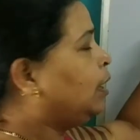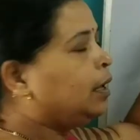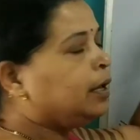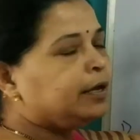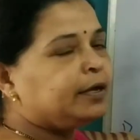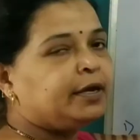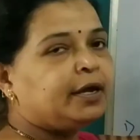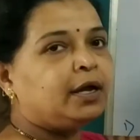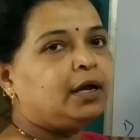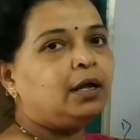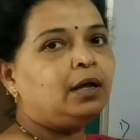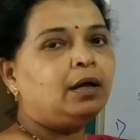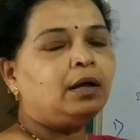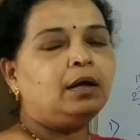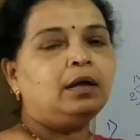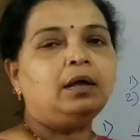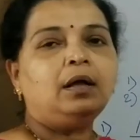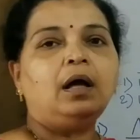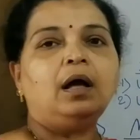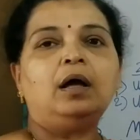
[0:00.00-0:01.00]
Here,
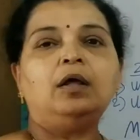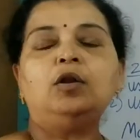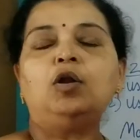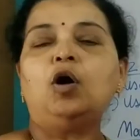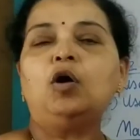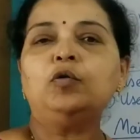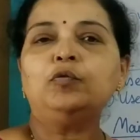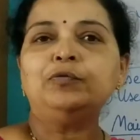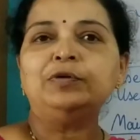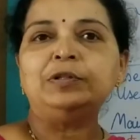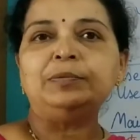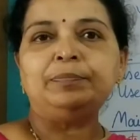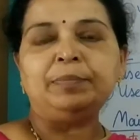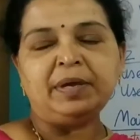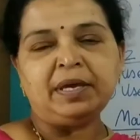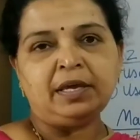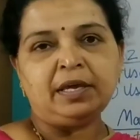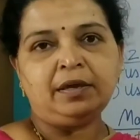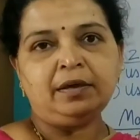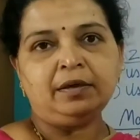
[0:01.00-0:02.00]
along with
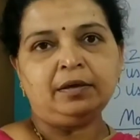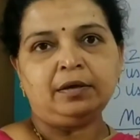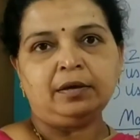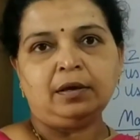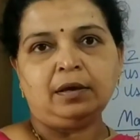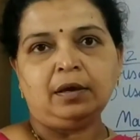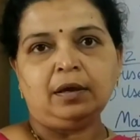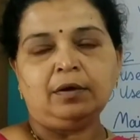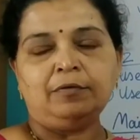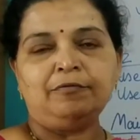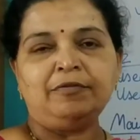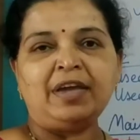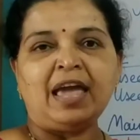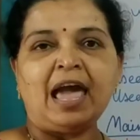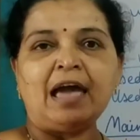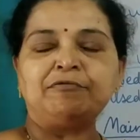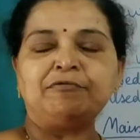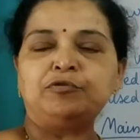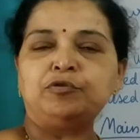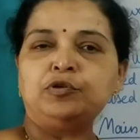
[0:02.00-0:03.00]
be, we
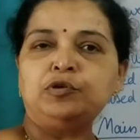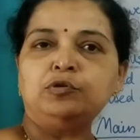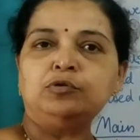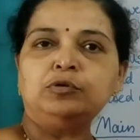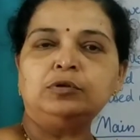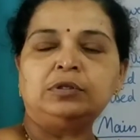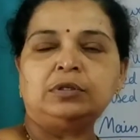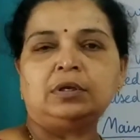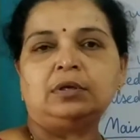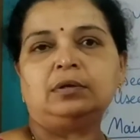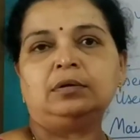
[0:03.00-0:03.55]
have to use